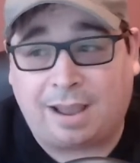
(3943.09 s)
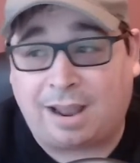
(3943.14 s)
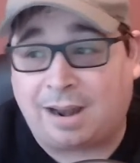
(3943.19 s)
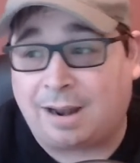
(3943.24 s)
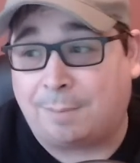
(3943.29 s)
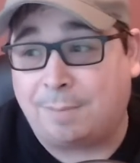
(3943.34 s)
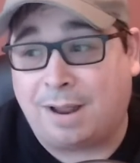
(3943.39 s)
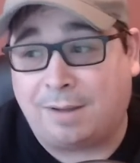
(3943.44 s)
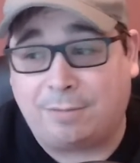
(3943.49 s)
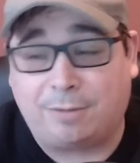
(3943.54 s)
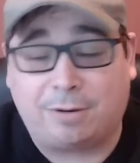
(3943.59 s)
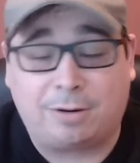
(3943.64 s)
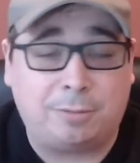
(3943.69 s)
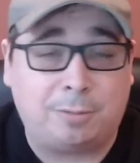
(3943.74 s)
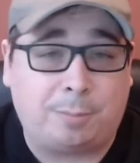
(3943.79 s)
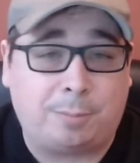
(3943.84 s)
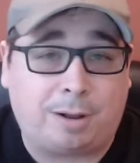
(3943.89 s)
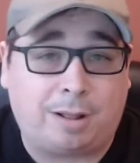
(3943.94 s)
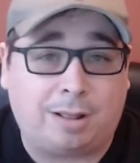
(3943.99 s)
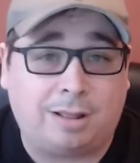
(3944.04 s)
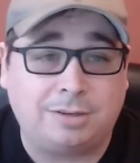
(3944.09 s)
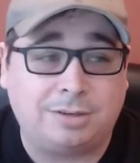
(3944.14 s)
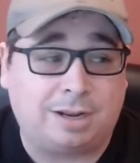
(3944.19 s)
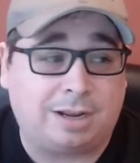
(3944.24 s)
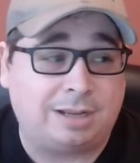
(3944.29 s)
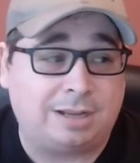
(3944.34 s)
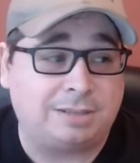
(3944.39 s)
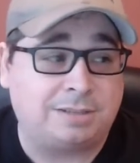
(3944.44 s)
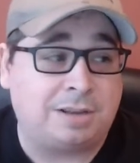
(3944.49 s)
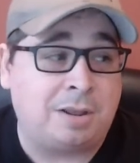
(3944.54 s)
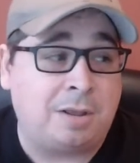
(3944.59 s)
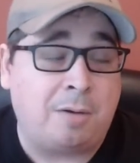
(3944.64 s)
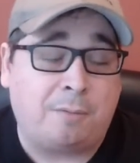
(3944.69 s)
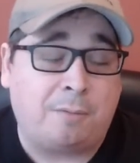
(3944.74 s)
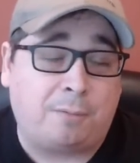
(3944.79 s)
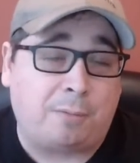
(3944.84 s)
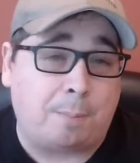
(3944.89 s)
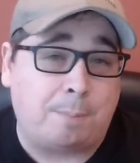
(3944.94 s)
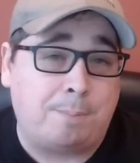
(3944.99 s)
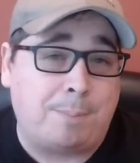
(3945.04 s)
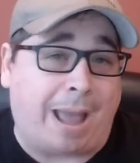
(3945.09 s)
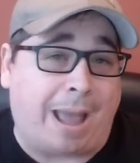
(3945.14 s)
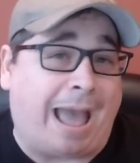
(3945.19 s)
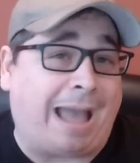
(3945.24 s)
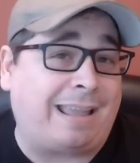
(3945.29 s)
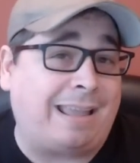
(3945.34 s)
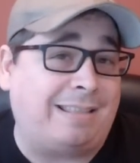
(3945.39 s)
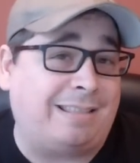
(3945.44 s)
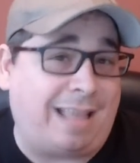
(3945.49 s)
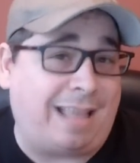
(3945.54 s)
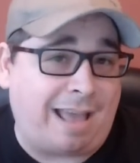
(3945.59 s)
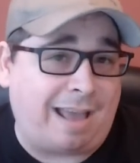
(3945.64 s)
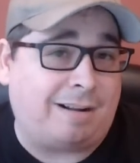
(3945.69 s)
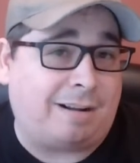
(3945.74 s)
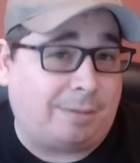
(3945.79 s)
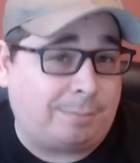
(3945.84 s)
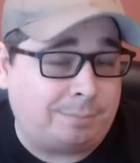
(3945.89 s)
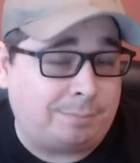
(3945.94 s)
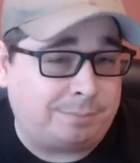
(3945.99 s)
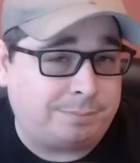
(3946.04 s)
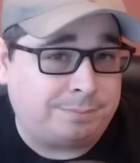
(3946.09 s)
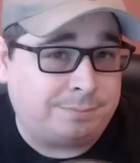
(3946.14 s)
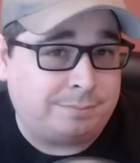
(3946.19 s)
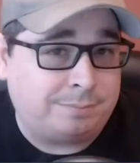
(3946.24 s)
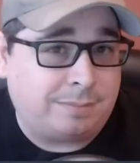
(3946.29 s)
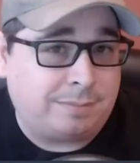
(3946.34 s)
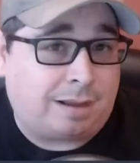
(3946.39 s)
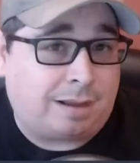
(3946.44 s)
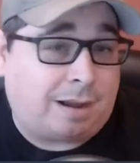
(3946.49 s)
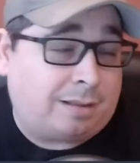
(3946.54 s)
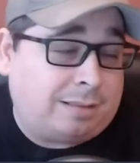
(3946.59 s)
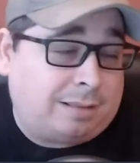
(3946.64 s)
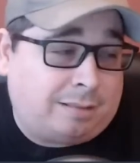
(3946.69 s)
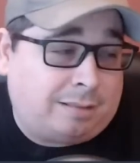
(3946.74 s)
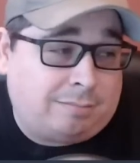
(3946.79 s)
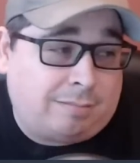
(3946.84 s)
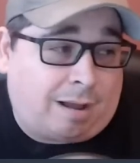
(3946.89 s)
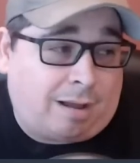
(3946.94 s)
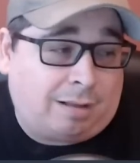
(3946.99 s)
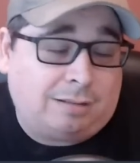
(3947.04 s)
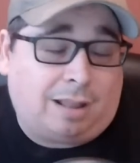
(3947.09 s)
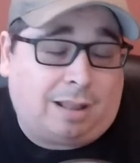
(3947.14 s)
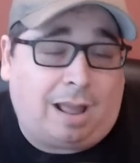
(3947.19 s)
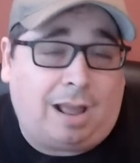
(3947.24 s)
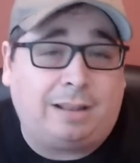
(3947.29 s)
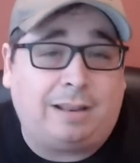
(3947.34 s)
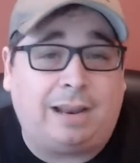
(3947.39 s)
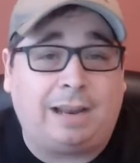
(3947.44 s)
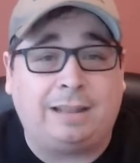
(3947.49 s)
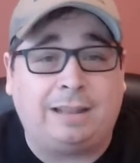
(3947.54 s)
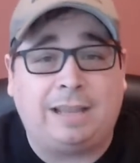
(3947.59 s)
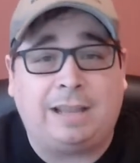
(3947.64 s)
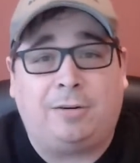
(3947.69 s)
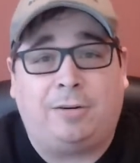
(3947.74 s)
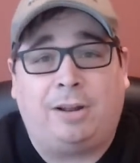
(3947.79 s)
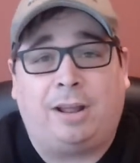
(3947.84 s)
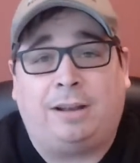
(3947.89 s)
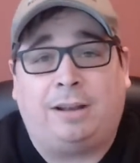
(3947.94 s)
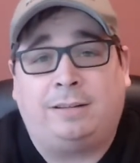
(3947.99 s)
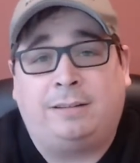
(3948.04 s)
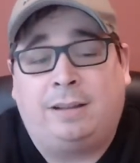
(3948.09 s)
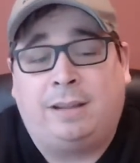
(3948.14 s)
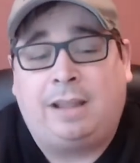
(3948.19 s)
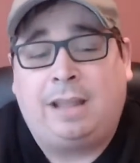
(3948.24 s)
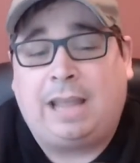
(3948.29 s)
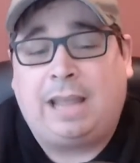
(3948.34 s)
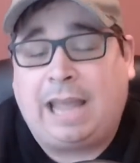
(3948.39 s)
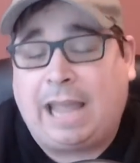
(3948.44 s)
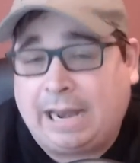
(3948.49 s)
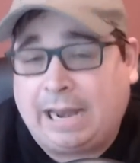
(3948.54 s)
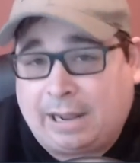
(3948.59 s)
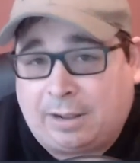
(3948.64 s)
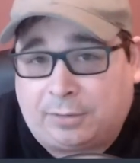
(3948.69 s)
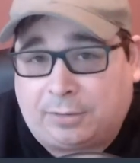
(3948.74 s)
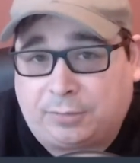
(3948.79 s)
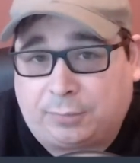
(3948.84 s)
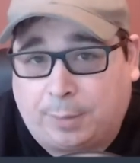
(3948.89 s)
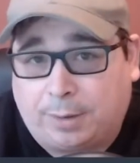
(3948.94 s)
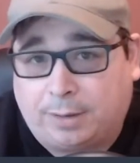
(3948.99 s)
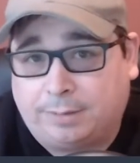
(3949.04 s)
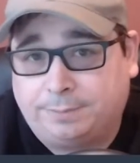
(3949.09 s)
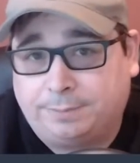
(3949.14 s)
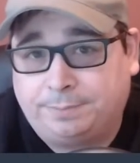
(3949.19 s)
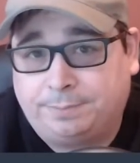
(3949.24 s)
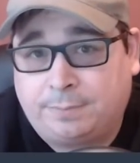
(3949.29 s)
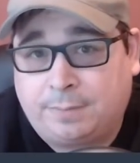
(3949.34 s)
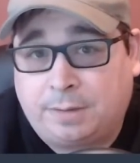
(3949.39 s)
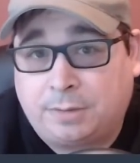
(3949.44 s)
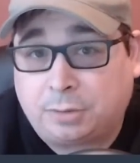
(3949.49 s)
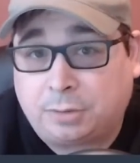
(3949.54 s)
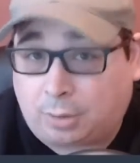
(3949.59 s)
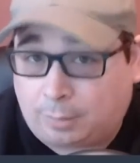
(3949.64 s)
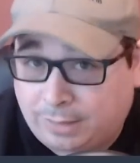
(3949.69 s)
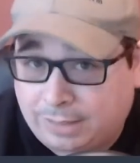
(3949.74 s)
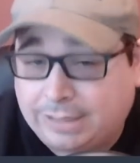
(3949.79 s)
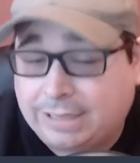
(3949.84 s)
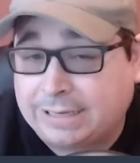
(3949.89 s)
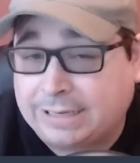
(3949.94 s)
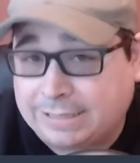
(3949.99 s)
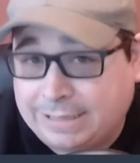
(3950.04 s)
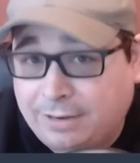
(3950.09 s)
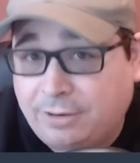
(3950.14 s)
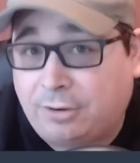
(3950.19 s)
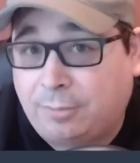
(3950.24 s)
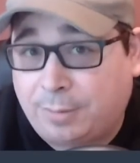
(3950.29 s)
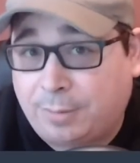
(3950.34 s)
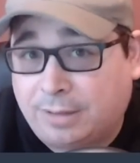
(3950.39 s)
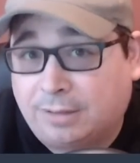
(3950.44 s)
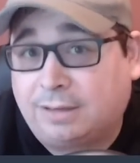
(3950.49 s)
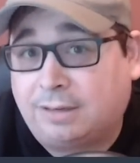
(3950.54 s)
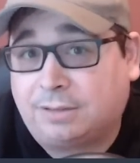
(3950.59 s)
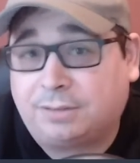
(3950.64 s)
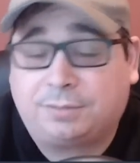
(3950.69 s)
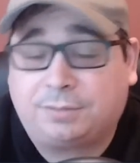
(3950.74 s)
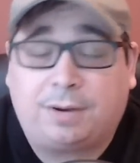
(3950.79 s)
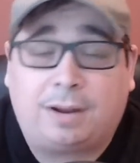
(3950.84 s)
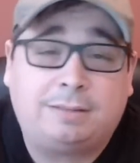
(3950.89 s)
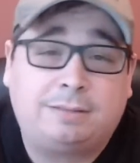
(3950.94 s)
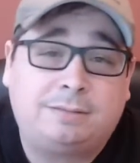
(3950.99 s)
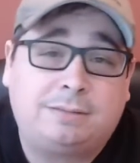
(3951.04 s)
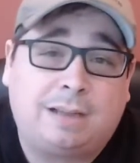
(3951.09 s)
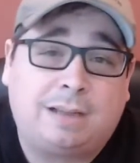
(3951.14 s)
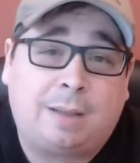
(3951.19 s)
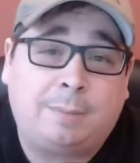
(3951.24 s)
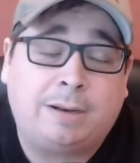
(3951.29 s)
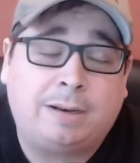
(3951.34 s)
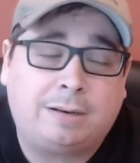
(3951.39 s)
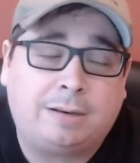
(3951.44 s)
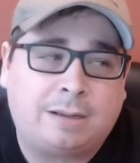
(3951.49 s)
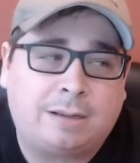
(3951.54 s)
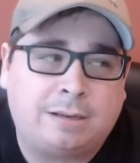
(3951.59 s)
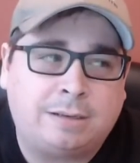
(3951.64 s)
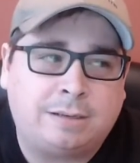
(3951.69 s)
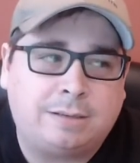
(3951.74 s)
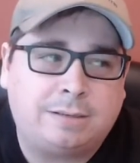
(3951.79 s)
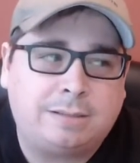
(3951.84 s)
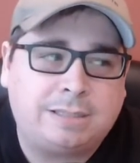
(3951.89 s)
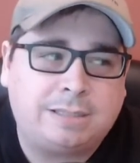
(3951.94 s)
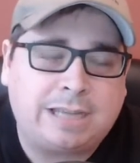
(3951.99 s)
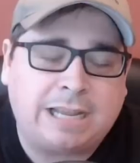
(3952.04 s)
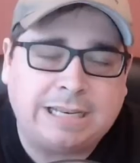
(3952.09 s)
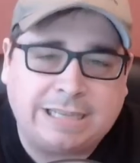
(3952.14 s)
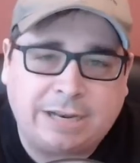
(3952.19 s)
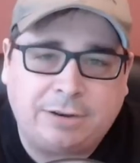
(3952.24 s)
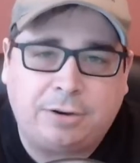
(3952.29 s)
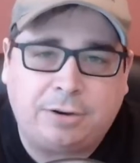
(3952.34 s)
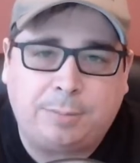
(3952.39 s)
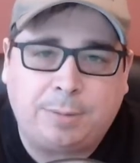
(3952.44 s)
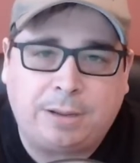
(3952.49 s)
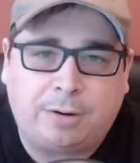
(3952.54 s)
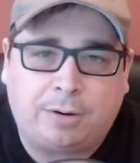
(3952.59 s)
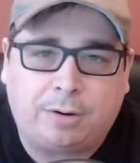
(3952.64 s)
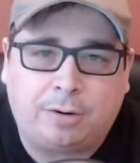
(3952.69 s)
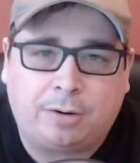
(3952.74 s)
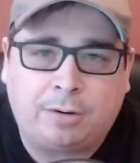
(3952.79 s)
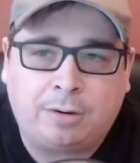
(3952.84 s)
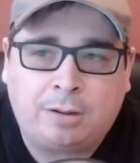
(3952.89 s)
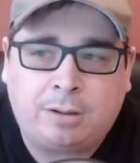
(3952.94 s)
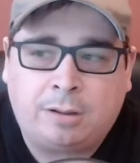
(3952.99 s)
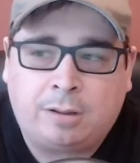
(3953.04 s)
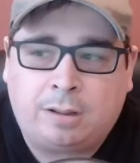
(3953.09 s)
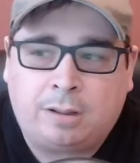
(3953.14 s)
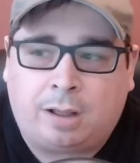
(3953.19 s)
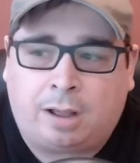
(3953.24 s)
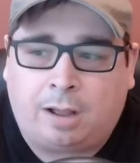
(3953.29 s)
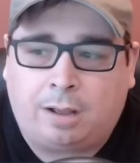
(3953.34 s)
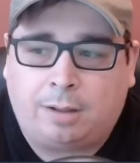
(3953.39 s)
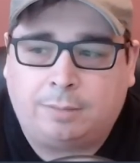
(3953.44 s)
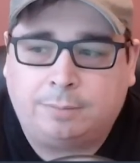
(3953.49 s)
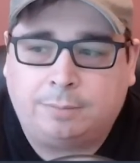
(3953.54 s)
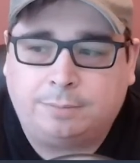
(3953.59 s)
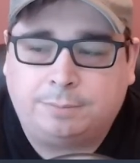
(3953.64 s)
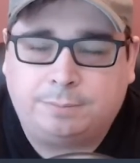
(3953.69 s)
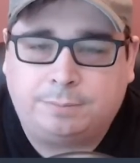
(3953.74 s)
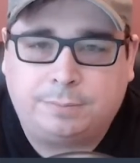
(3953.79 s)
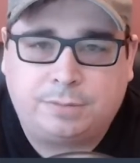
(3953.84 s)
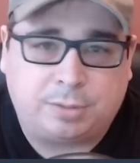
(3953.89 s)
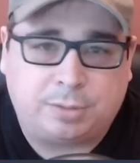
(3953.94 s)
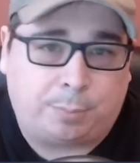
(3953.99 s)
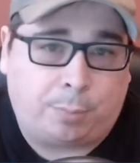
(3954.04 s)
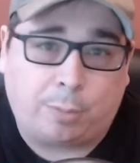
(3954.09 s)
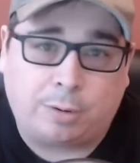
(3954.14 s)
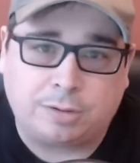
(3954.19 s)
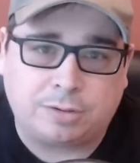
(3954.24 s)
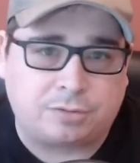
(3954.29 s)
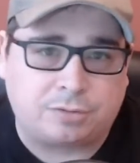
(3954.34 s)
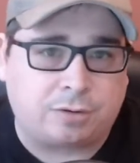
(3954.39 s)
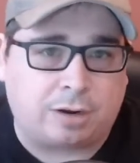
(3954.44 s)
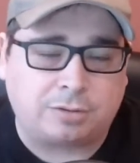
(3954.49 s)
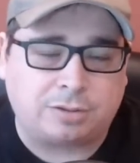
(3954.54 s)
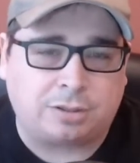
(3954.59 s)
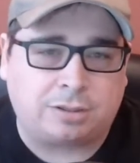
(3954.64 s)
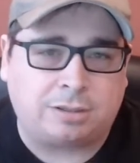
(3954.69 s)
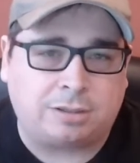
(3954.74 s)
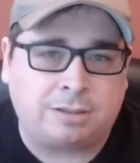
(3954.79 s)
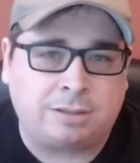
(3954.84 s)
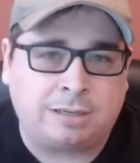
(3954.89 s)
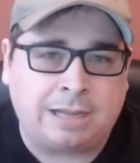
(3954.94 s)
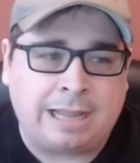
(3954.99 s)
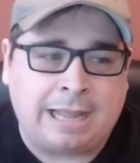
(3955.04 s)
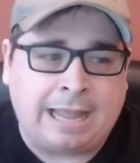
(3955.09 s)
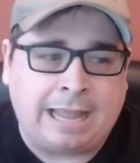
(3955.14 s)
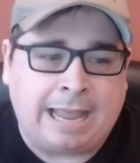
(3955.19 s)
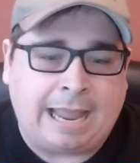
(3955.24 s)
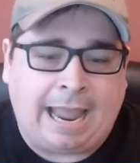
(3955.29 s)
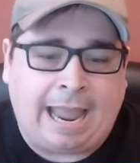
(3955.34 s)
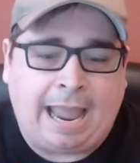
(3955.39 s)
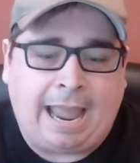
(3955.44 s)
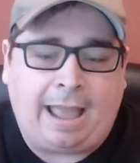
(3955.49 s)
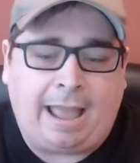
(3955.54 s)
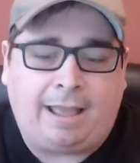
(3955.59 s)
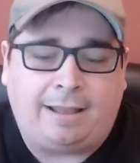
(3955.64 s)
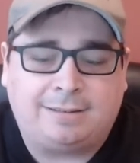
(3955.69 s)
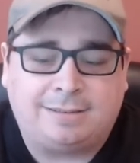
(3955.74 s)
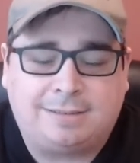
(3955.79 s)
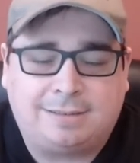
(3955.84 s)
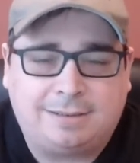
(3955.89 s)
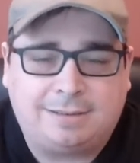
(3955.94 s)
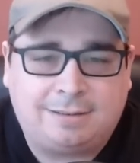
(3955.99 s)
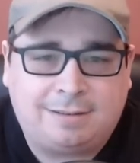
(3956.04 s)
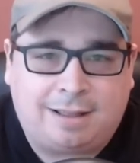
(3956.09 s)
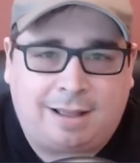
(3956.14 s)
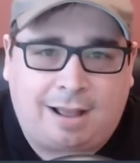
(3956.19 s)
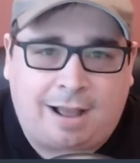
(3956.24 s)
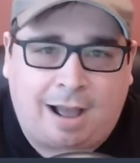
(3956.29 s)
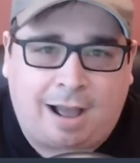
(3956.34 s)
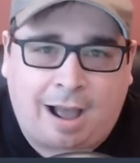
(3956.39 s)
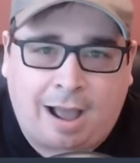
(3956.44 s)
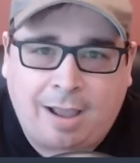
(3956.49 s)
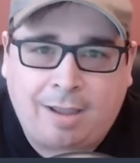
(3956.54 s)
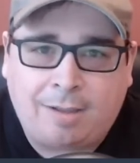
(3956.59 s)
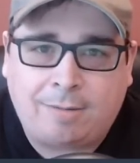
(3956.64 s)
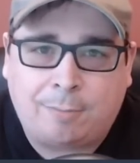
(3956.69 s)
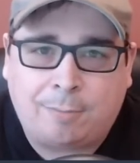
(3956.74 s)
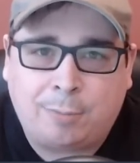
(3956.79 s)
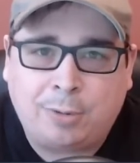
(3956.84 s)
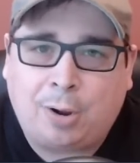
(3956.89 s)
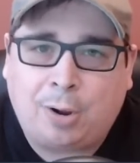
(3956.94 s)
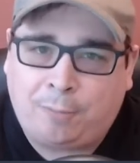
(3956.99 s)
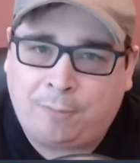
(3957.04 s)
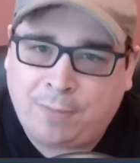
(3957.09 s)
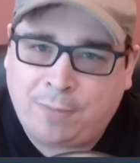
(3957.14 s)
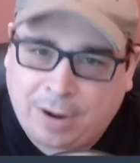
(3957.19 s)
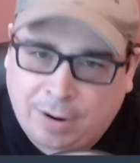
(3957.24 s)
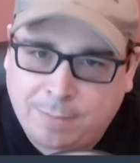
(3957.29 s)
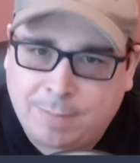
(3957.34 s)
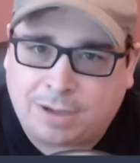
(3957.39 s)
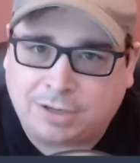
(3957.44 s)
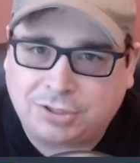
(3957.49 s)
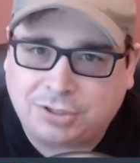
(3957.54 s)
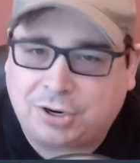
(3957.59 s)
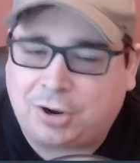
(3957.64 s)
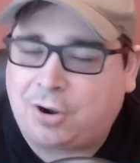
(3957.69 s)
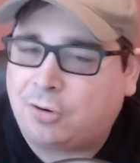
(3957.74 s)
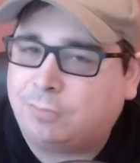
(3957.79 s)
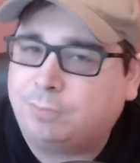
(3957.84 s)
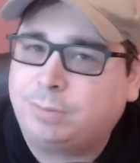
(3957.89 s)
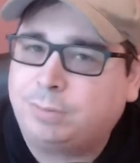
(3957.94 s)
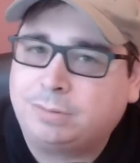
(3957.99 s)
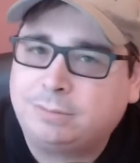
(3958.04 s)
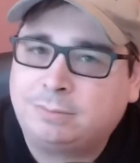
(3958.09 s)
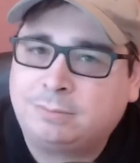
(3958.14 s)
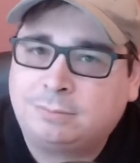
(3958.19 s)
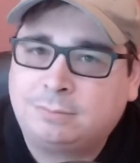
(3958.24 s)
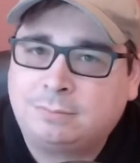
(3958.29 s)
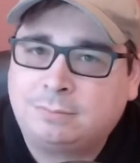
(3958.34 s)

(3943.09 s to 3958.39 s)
And I'm never going to apologize for backing that up on online and the internet and elsewhere. So I'm going to continue to be Alyte's friend. I'm going to continue to be her um, support structure, and I would very much hope